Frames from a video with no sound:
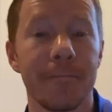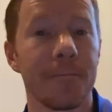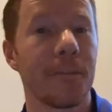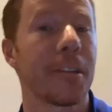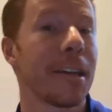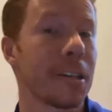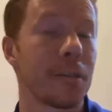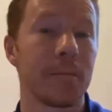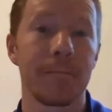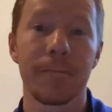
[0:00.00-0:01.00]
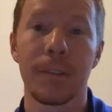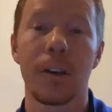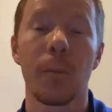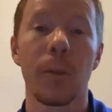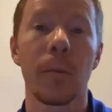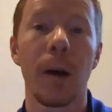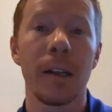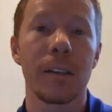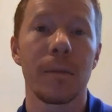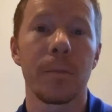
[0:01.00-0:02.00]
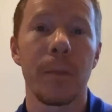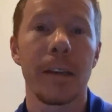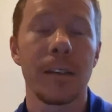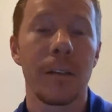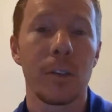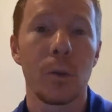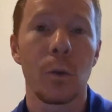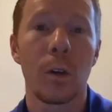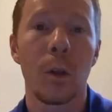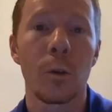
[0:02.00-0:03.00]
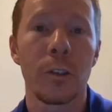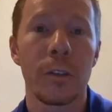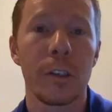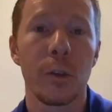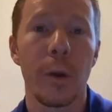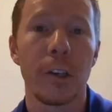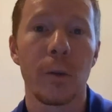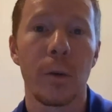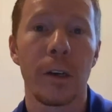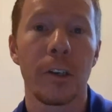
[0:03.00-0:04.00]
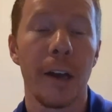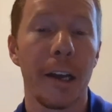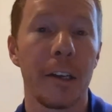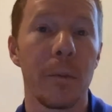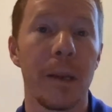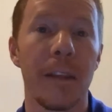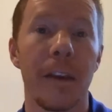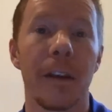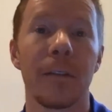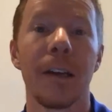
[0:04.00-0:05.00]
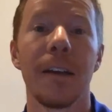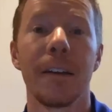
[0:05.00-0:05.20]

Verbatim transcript: for the next couple of months, based on the school closure situation we're in, you're not going to be there,